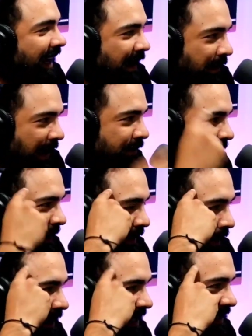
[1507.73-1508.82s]

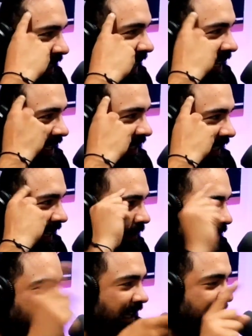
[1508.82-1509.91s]
I've been seeing it as a
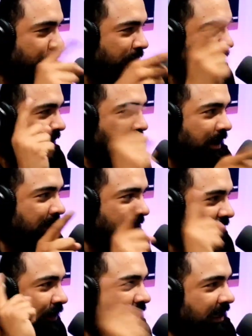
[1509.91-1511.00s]
kid for the last I don't know how many
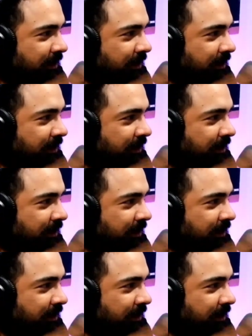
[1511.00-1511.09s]
years.